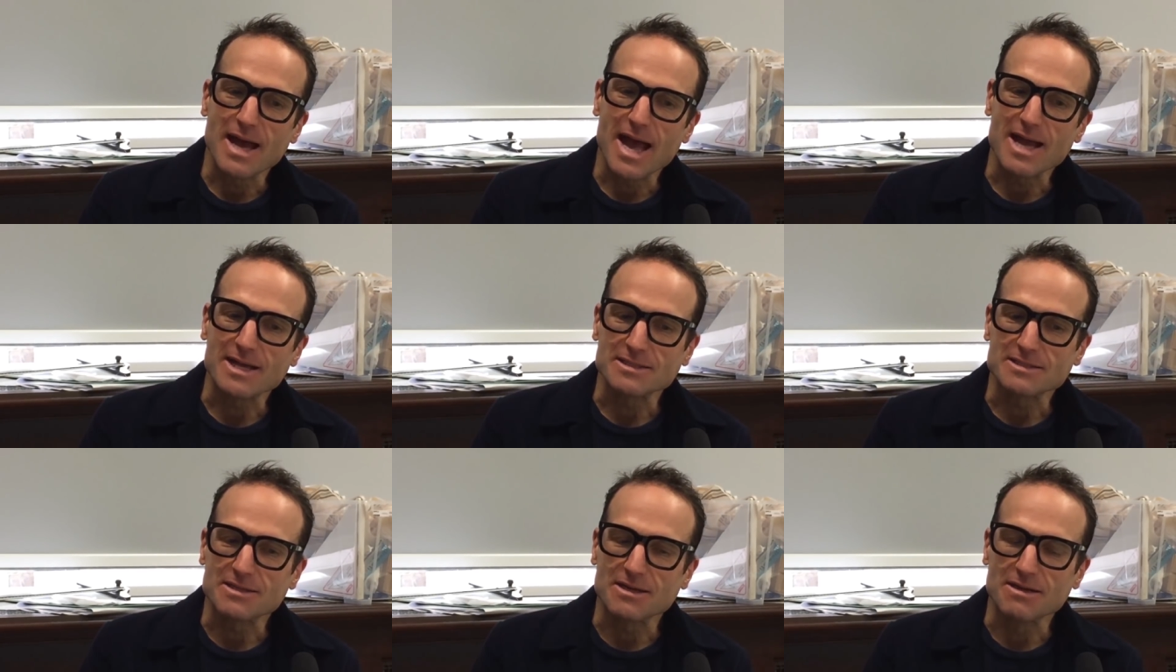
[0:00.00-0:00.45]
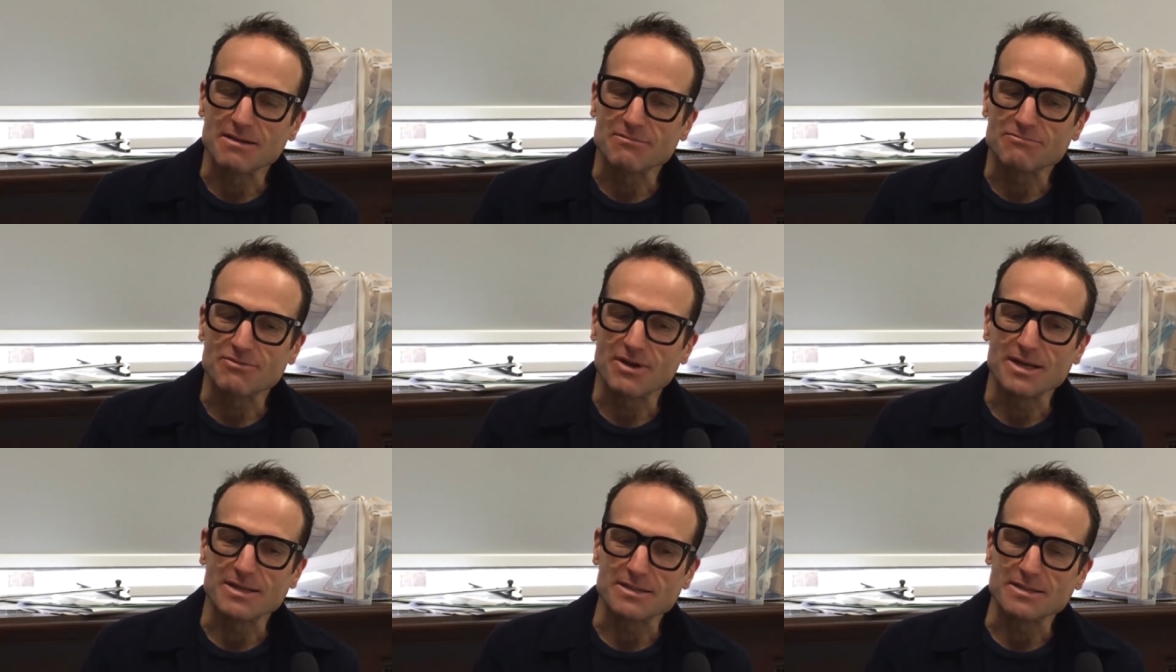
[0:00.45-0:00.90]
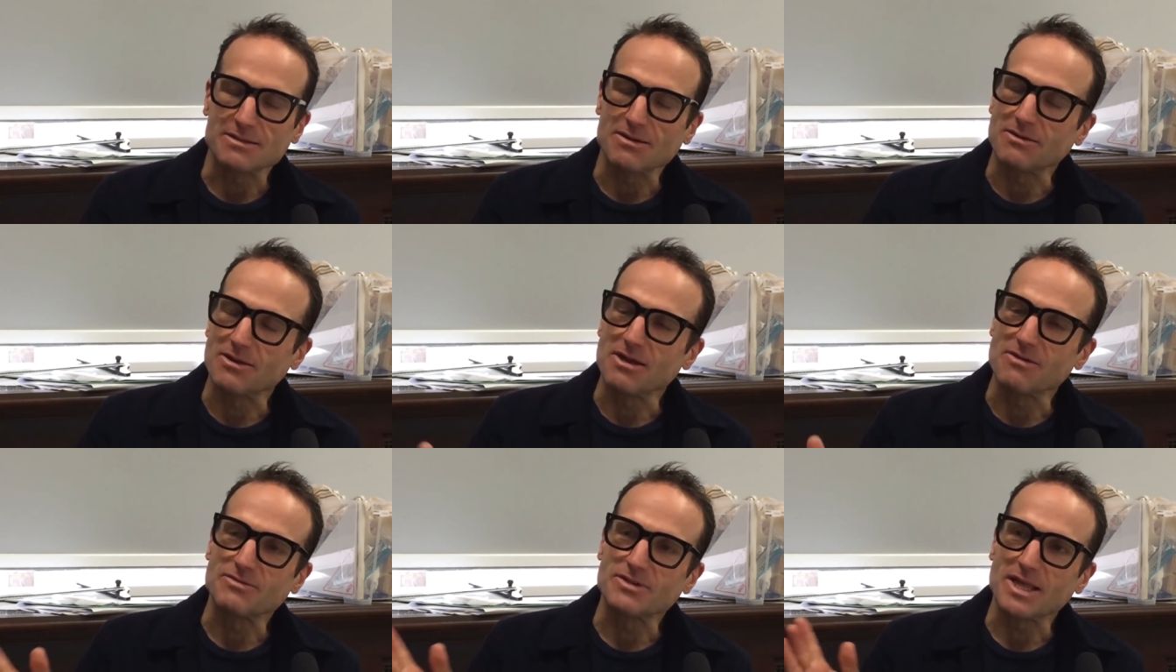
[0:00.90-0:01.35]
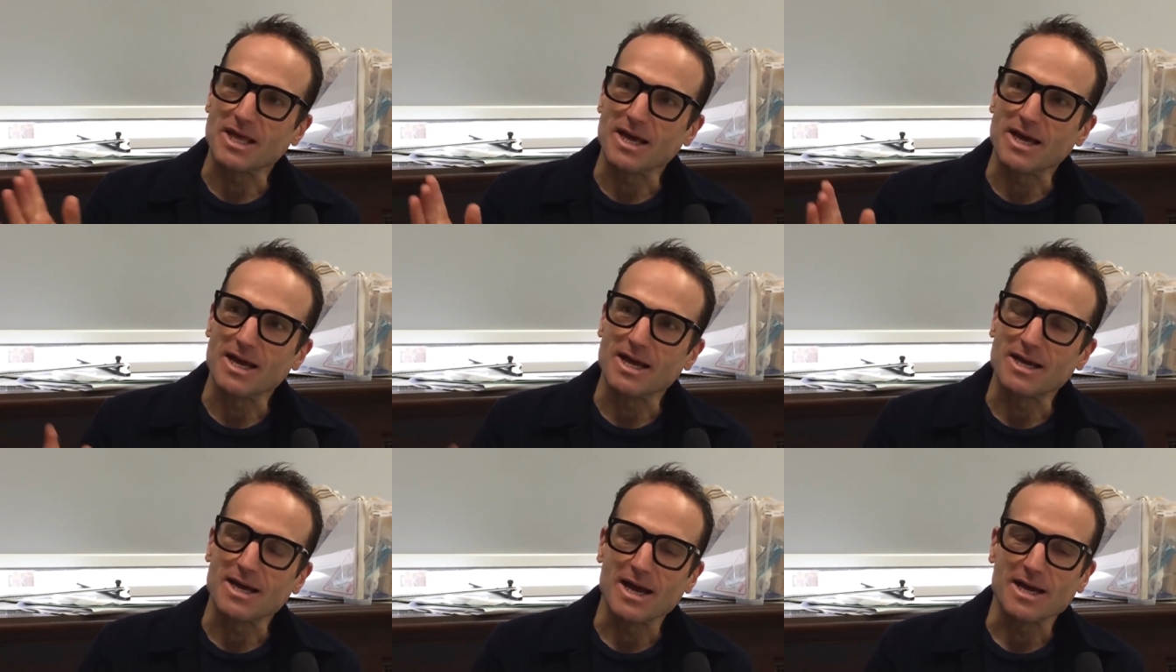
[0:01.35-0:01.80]
ex-girlfriend had gone over
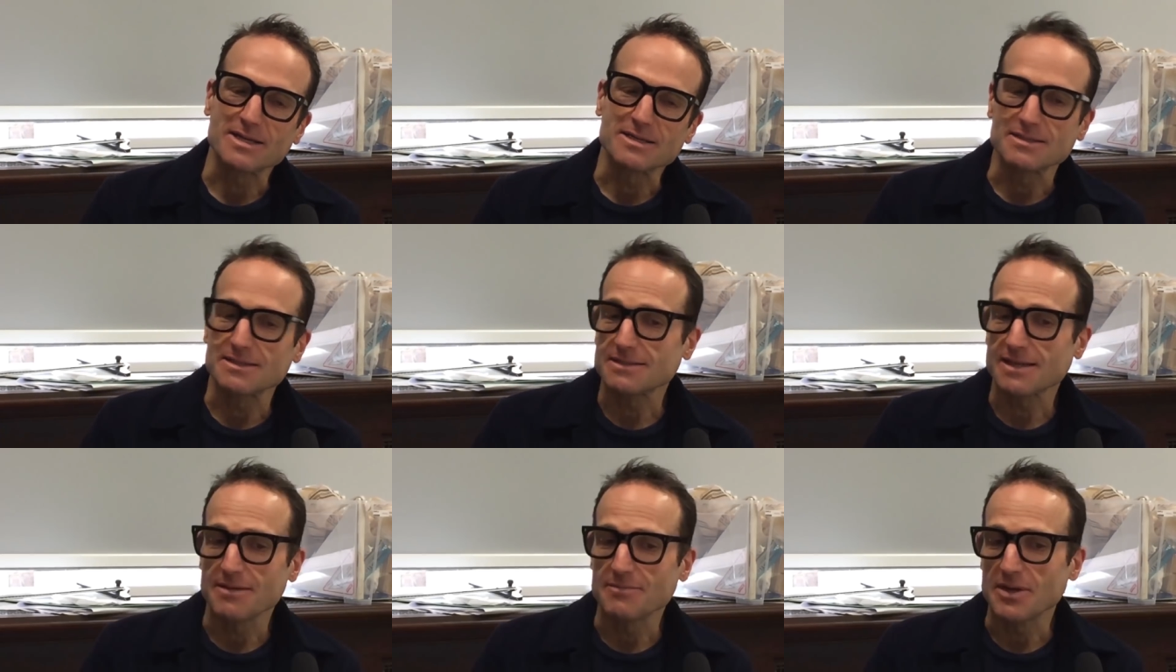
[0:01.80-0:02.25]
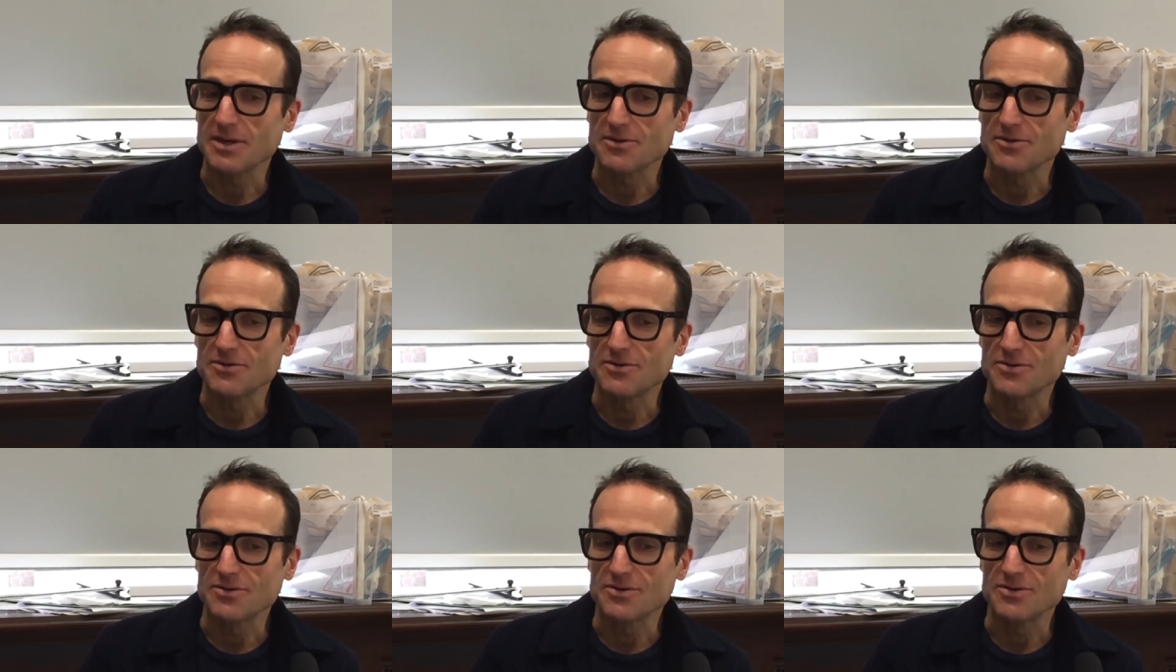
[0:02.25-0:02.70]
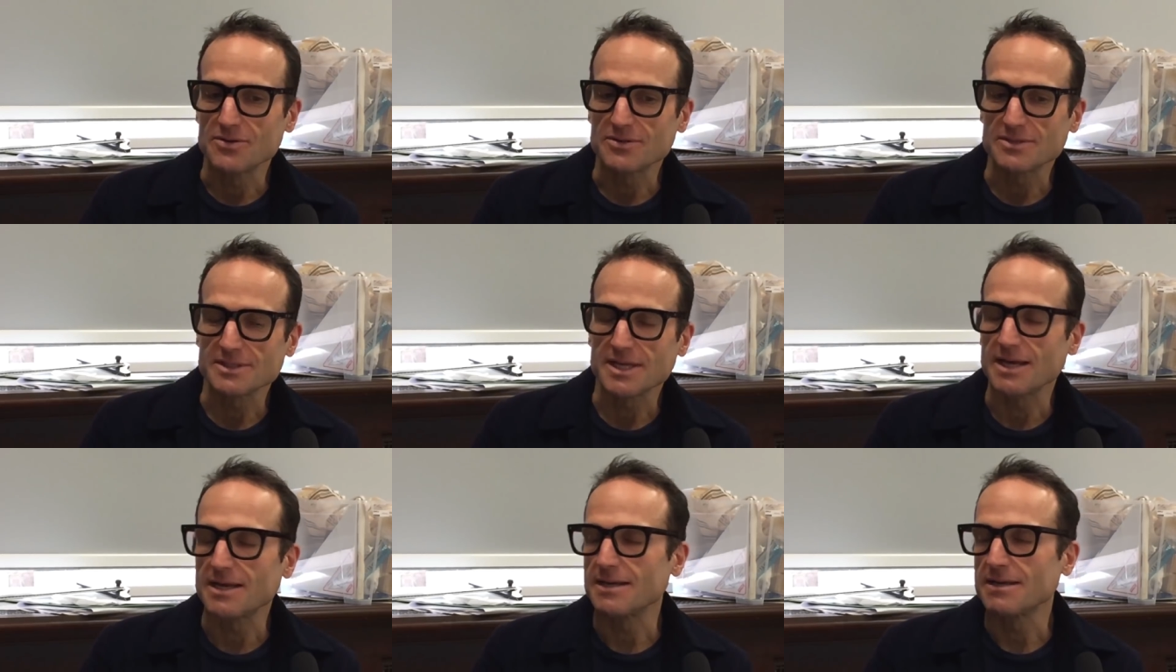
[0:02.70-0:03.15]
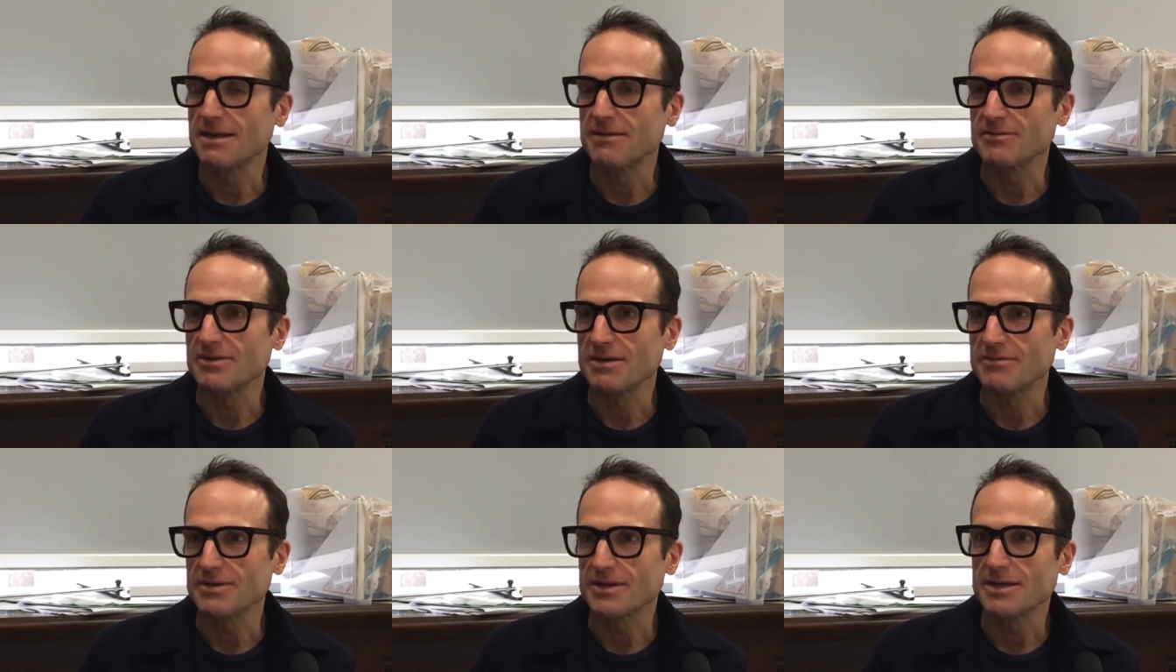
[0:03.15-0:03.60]
there and just gave me a call saying, "You'd
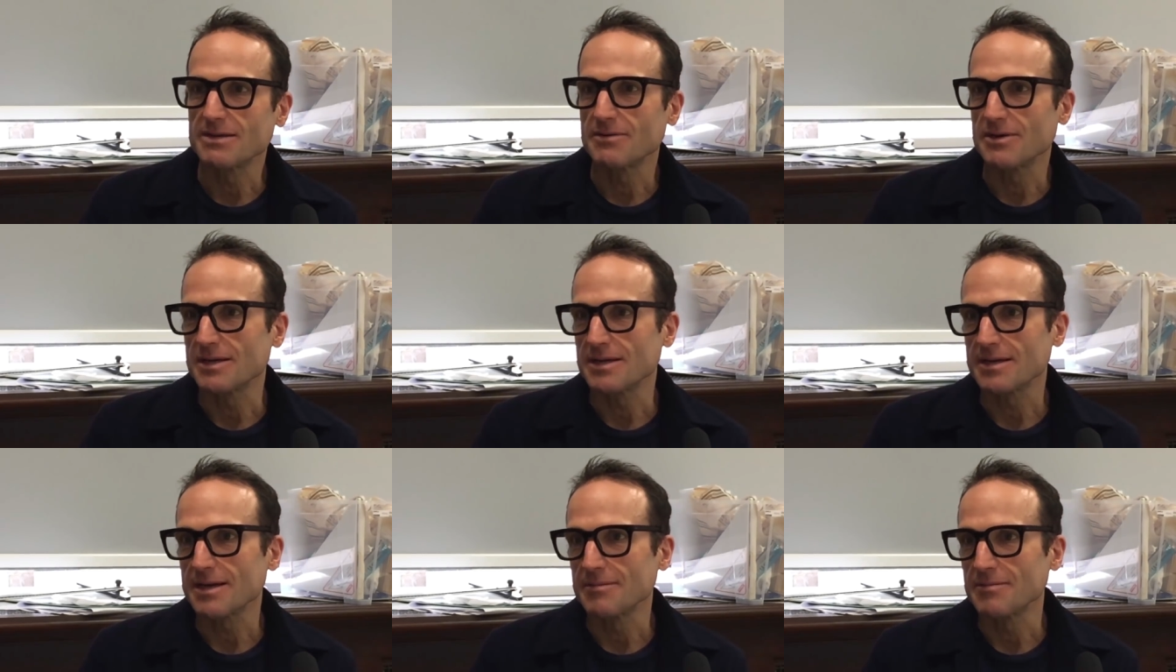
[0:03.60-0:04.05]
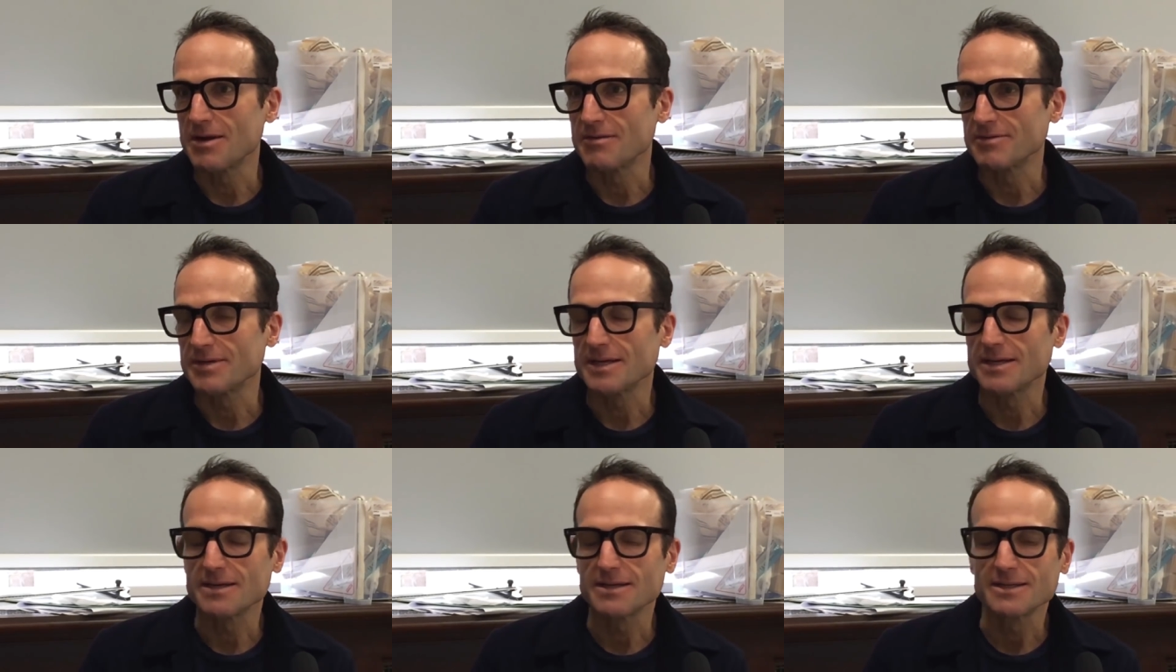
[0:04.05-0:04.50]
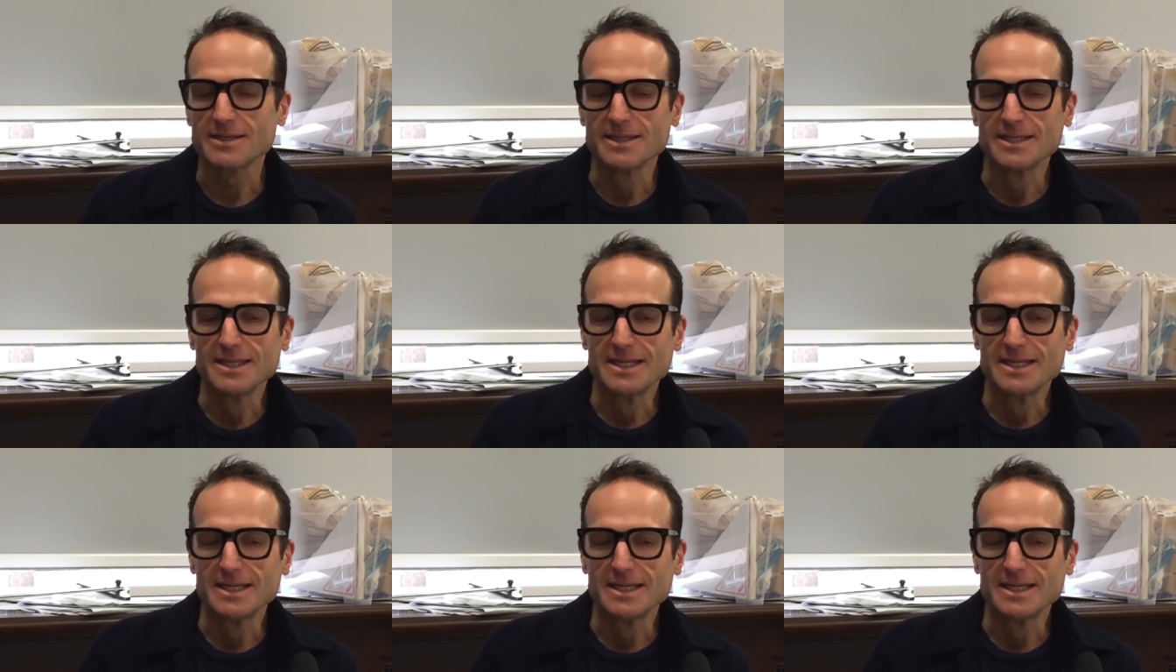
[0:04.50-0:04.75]
love it over here, why don't you come over here?"